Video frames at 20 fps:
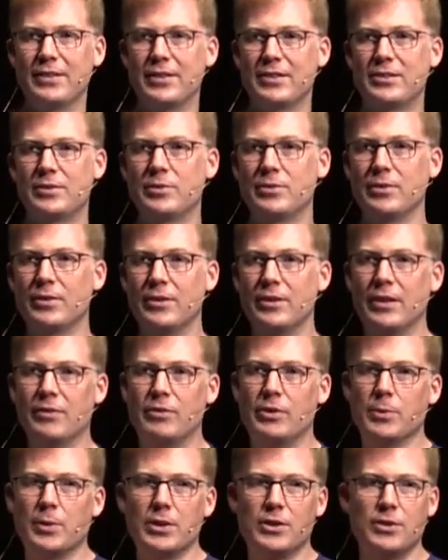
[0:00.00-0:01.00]
This,
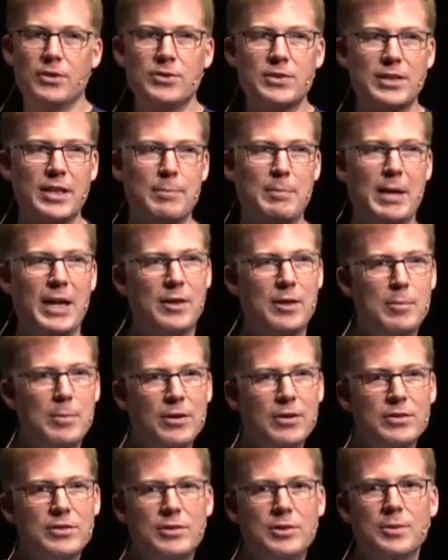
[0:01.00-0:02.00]
if you are using a power
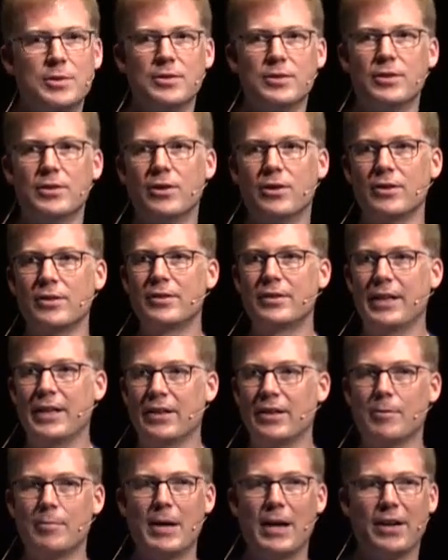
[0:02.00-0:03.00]
box, you will not
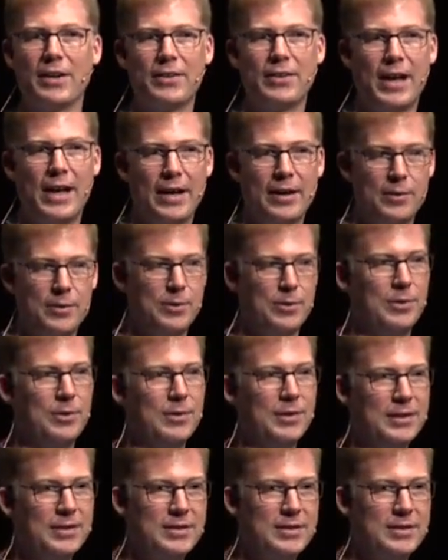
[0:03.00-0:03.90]
care about it at all.